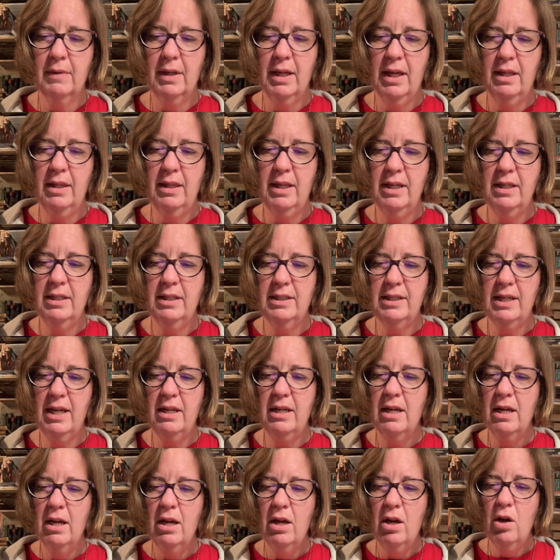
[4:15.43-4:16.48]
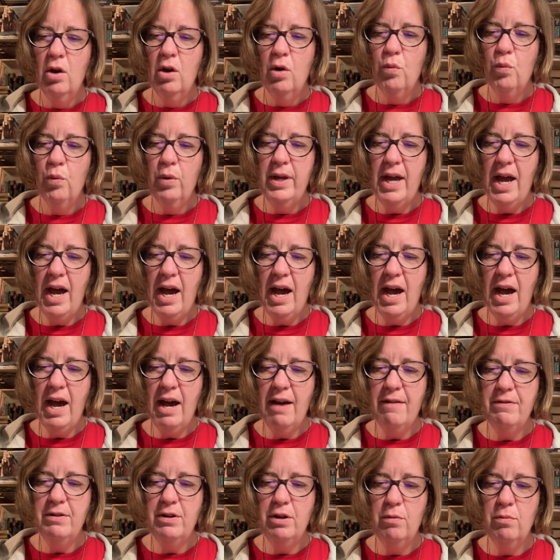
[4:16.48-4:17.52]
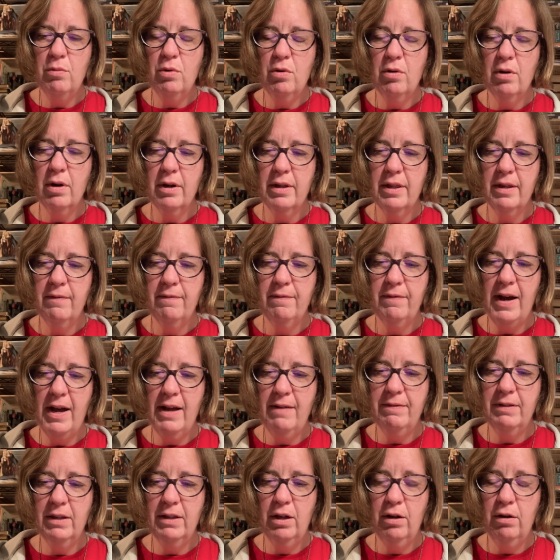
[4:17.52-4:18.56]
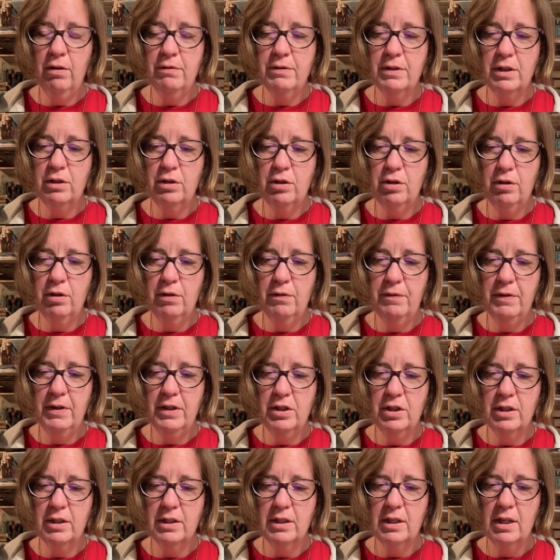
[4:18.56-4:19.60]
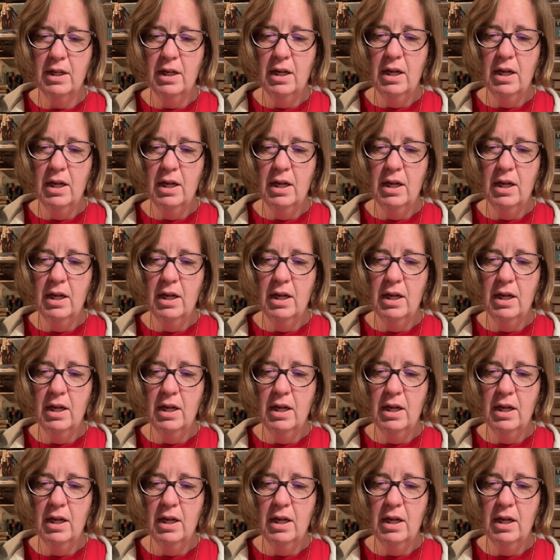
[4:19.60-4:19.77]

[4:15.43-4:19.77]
And they said, We have no more than five loaves and two fishes,